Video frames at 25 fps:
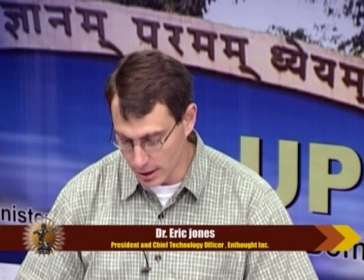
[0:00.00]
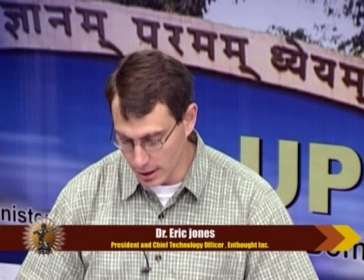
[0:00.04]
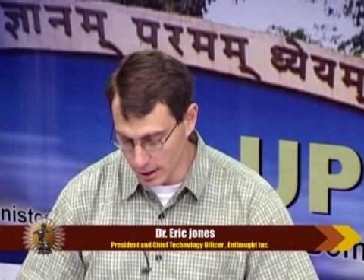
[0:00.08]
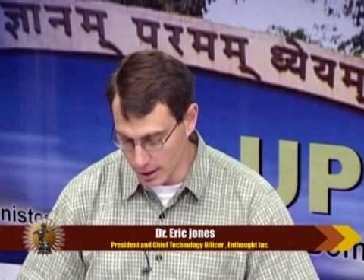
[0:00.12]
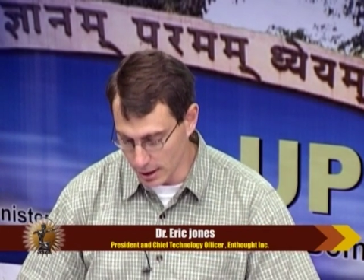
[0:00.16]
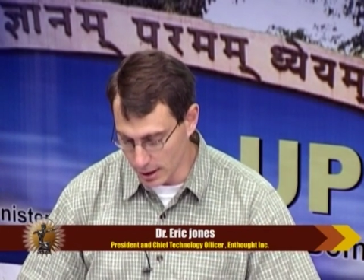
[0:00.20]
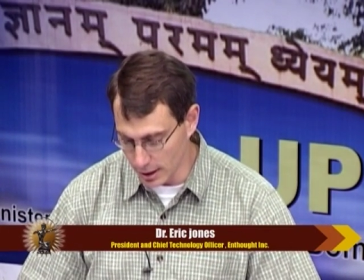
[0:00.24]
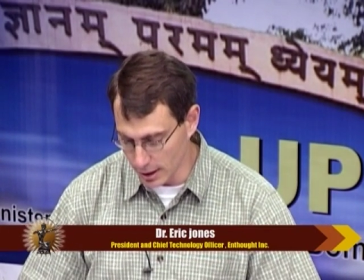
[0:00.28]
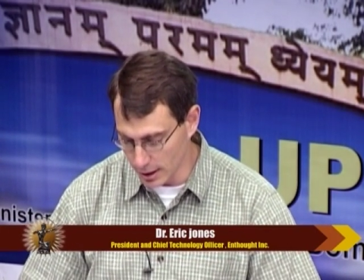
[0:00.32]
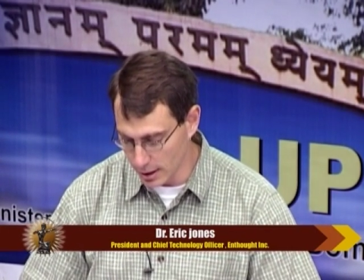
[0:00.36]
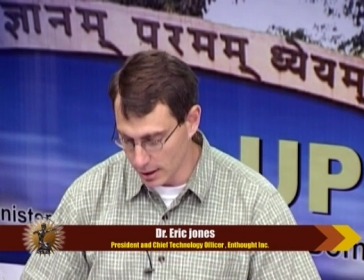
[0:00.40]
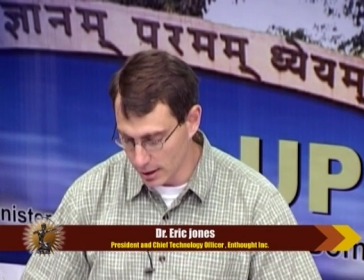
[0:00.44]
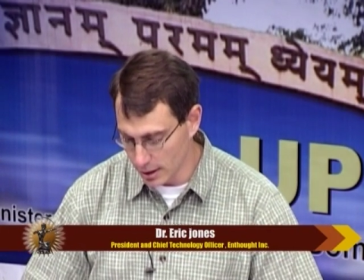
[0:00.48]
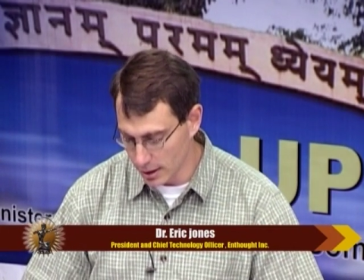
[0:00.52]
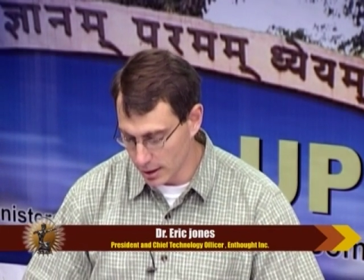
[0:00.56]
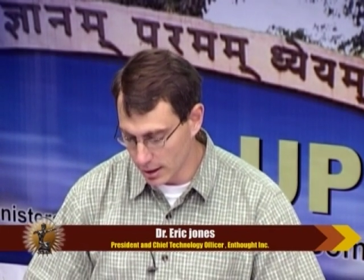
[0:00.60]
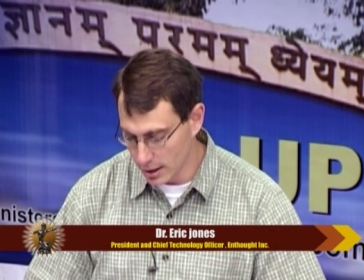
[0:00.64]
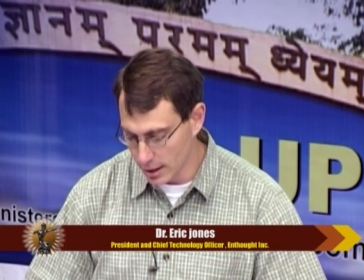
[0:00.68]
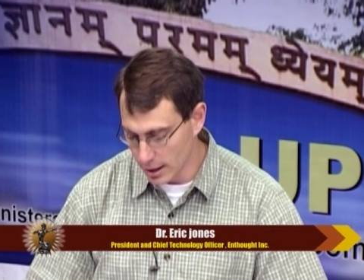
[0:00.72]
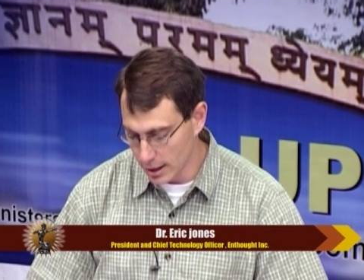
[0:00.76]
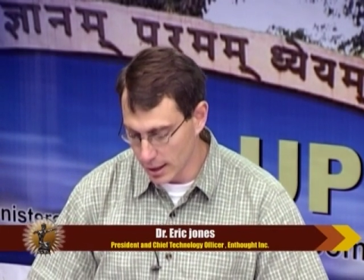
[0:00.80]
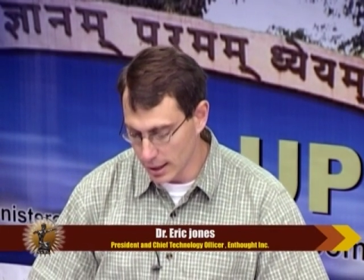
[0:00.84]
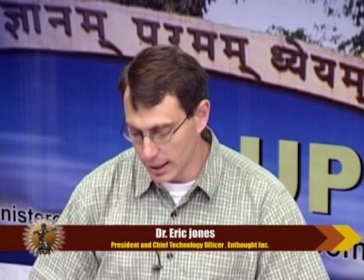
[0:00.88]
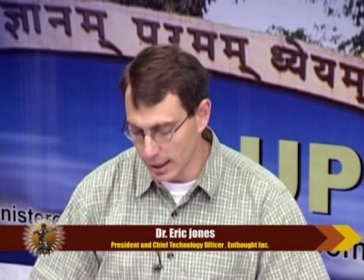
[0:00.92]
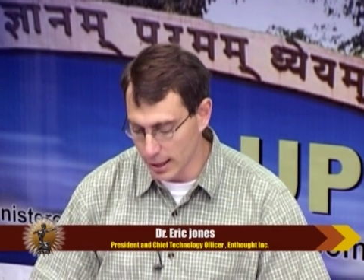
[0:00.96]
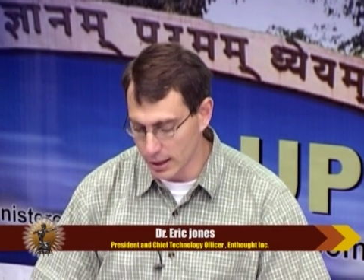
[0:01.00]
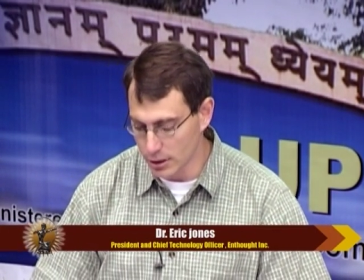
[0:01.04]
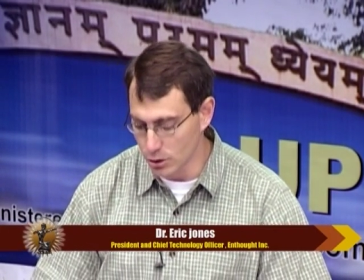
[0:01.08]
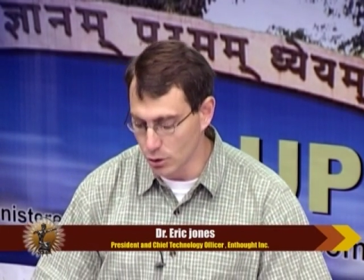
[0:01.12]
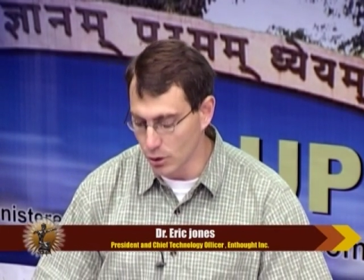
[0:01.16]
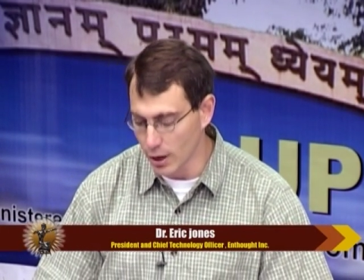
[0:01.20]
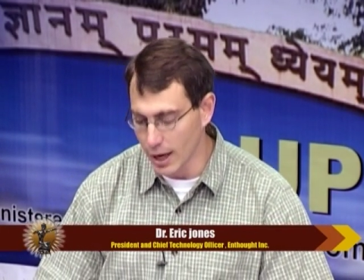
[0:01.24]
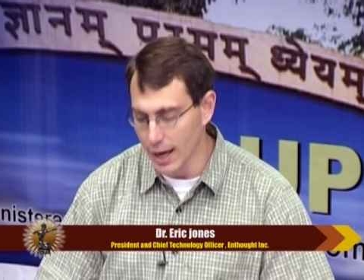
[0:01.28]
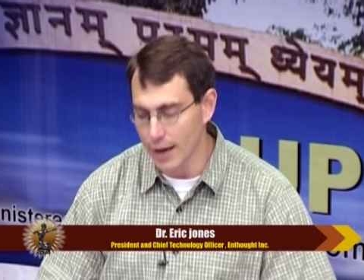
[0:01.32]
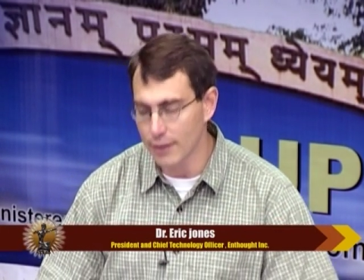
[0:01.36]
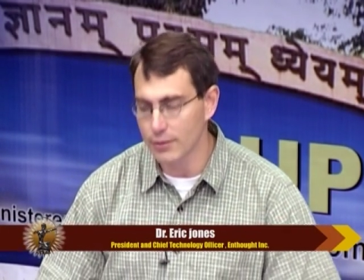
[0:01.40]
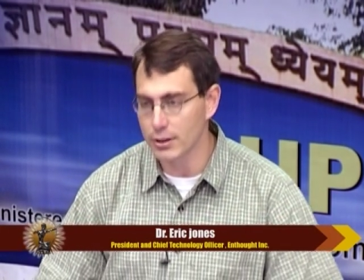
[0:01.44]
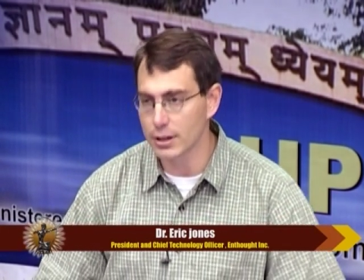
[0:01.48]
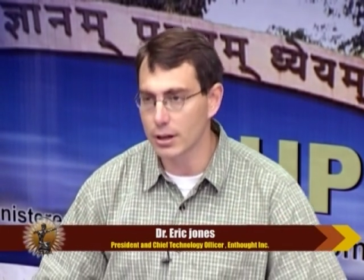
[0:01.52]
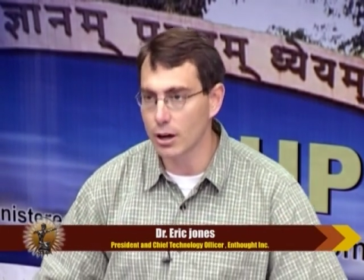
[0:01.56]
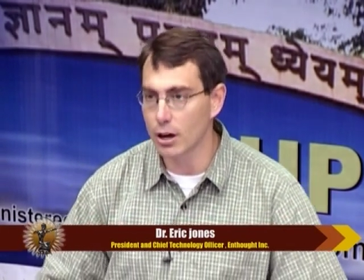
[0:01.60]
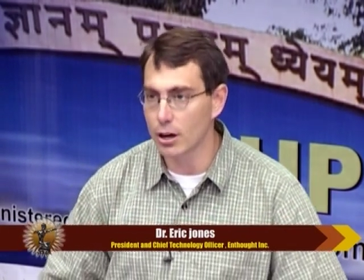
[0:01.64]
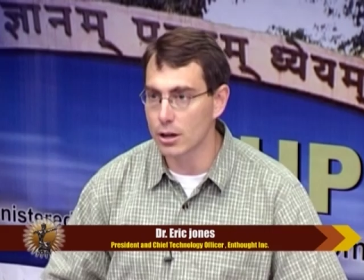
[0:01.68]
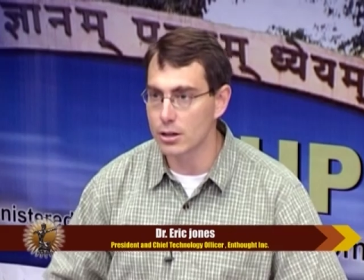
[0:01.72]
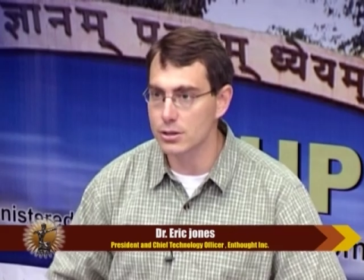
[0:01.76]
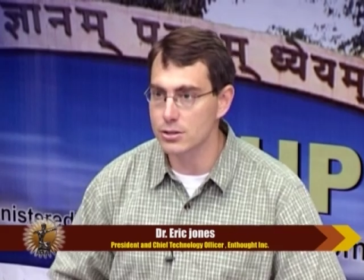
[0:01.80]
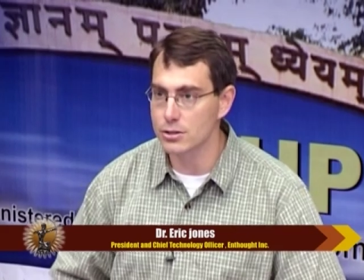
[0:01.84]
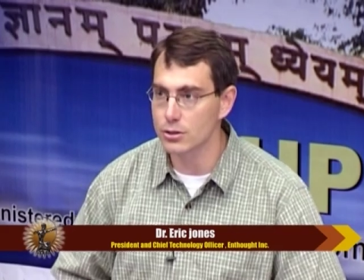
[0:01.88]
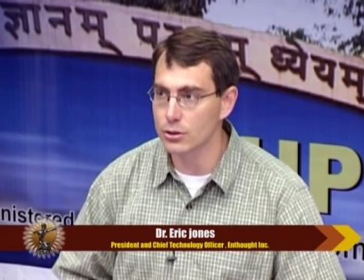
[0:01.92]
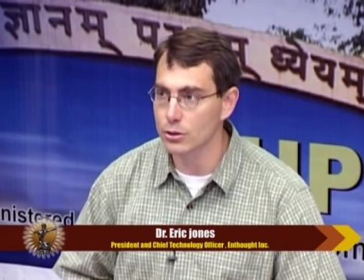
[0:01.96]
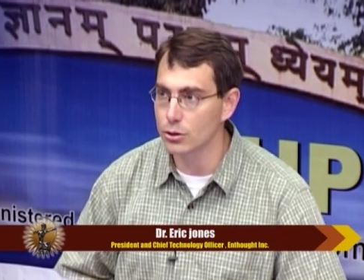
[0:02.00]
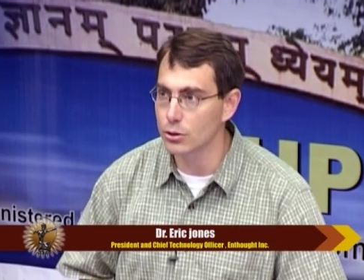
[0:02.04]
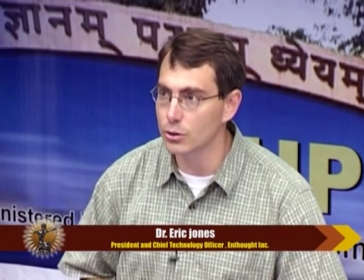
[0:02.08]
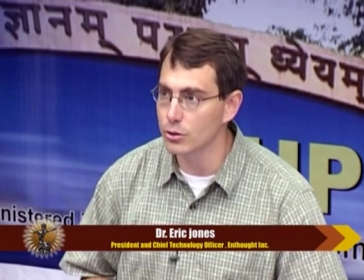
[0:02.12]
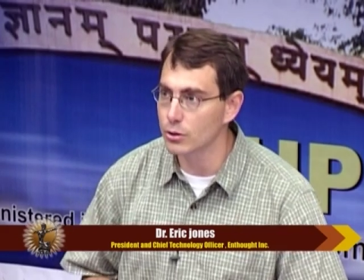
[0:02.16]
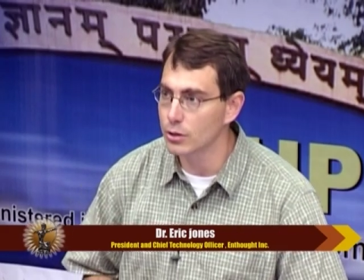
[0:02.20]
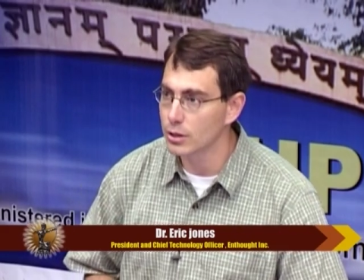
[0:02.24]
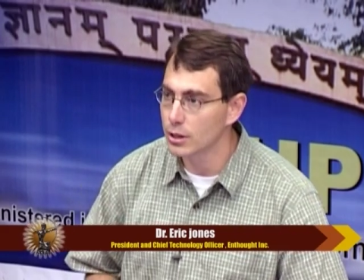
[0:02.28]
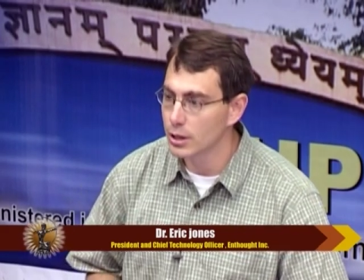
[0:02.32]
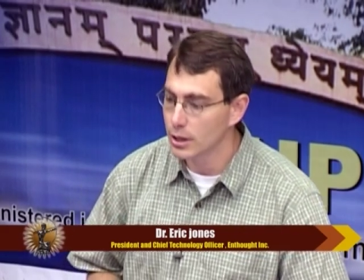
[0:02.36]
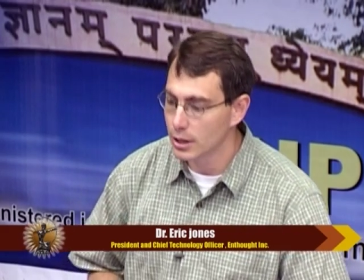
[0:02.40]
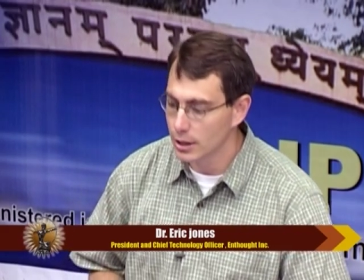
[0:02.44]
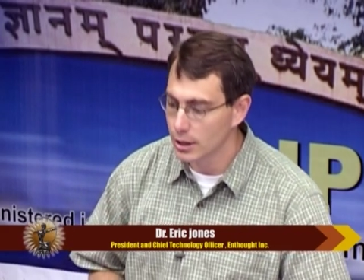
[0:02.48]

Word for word: Uh, and you haven't also,